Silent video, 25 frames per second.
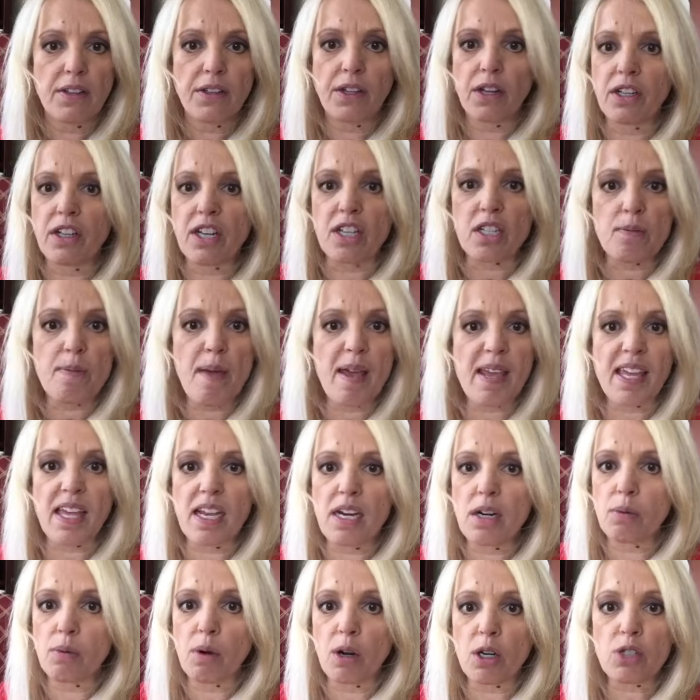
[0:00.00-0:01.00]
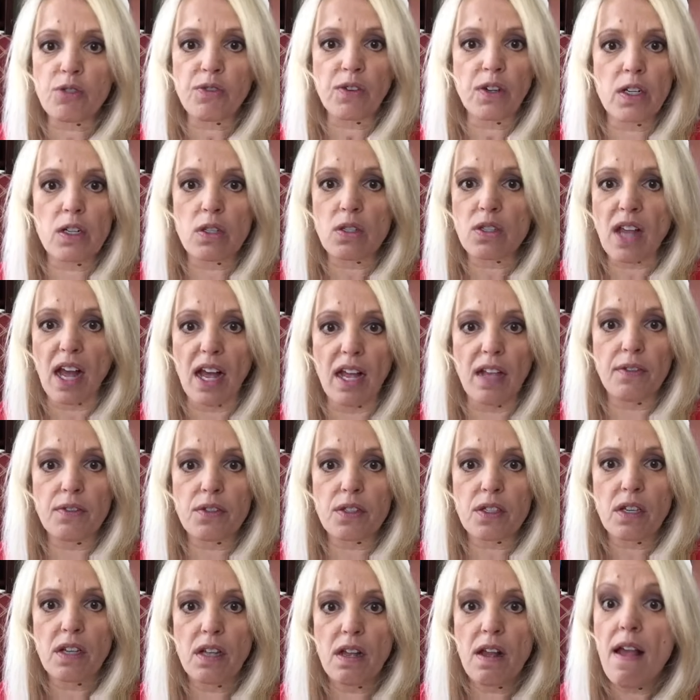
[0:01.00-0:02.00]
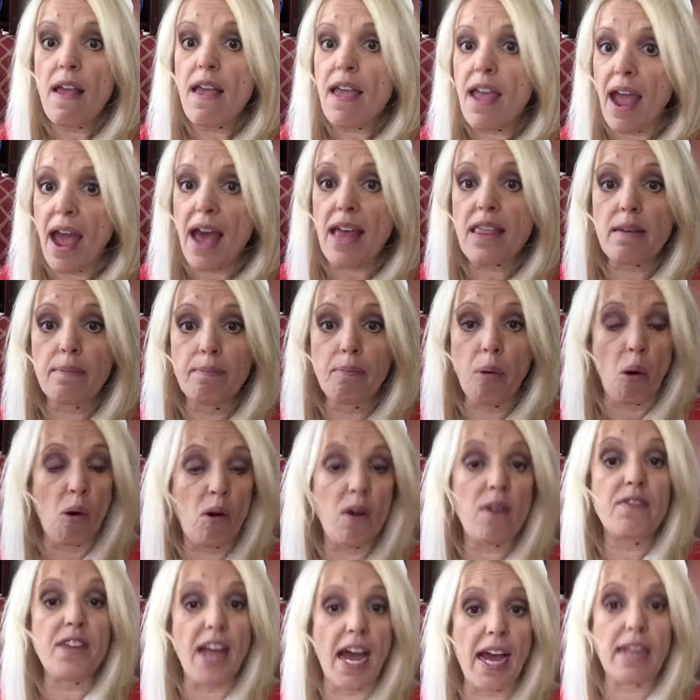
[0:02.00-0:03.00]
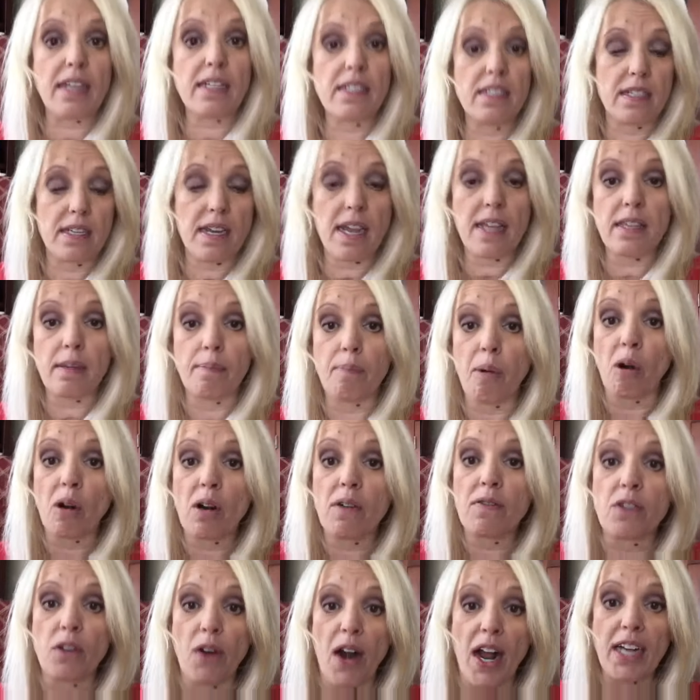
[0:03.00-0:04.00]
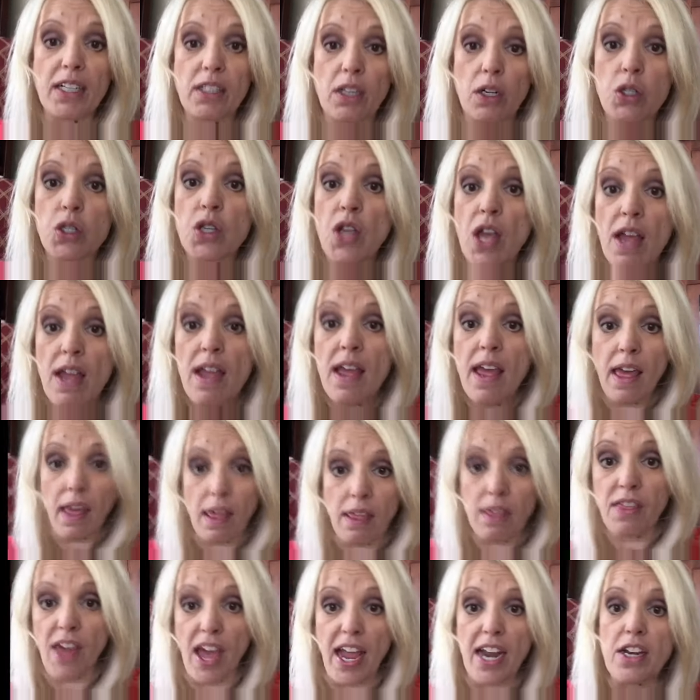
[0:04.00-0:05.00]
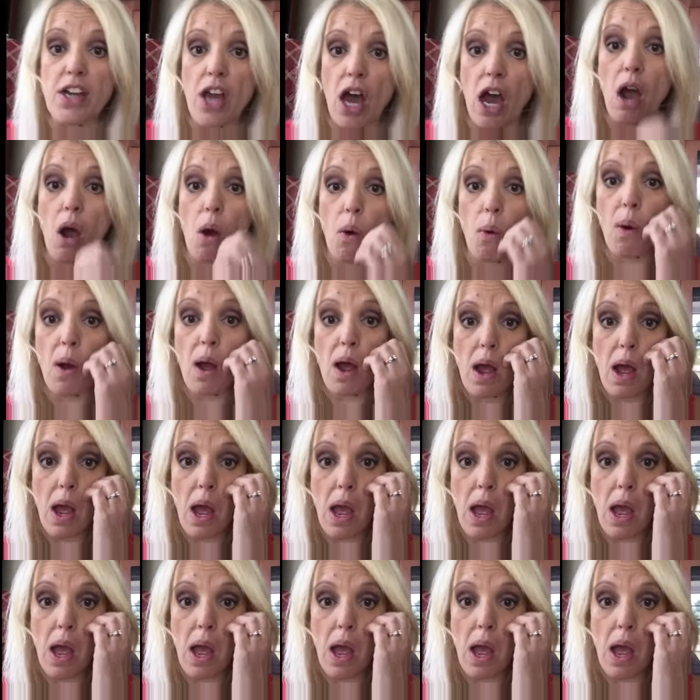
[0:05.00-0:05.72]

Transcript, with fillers: You're just making it worse for yourselves. And the board of and the board of directors, they know.